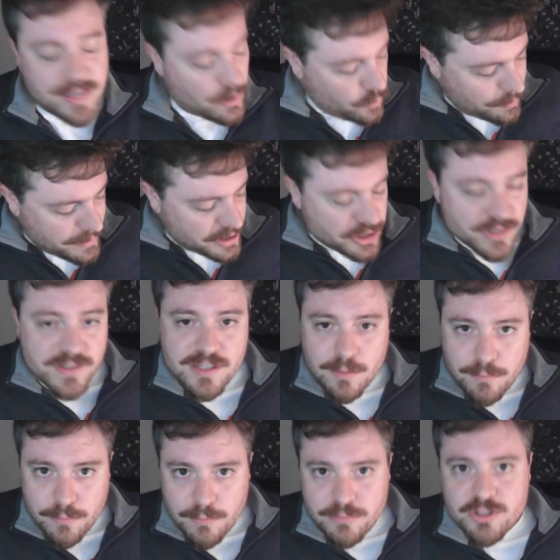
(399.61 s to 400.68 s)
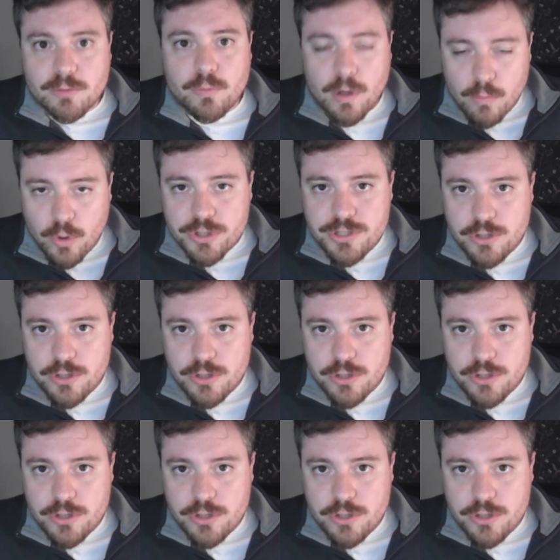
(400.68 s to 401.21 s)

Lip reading: I will mention some World War